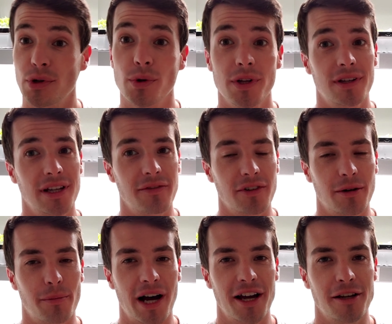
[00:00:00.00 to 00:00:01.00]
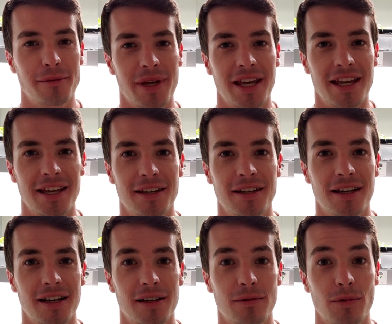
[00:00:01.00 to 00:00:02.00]
or you can even combine them and
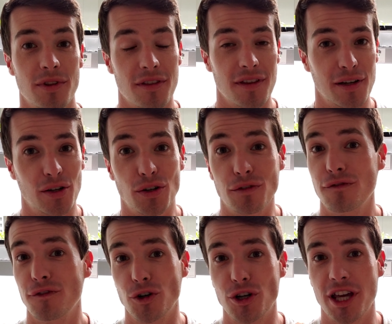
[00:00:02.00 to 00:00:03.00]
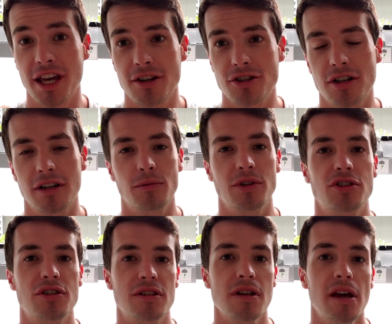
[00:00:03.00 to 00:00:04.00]
with a thing called fertigation,
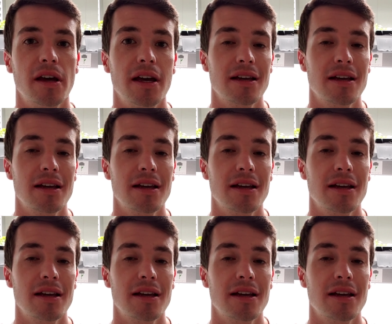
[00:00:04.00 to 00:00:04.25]
which is